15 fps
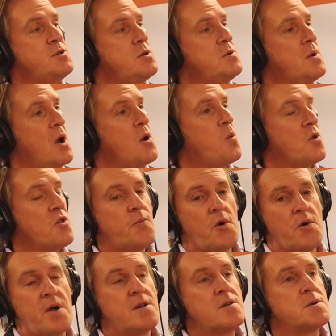you know what the
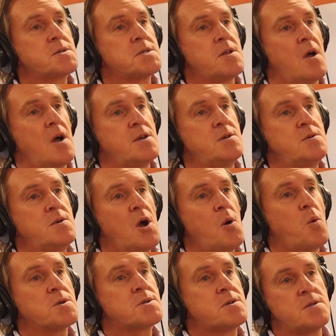product looks like. You know
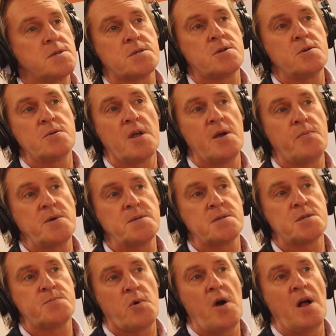what's going to suit their
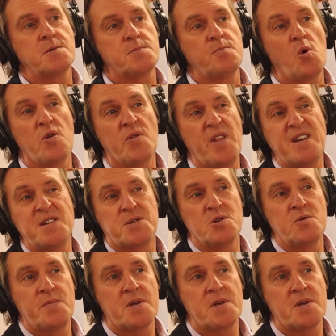business perhaps more than they do,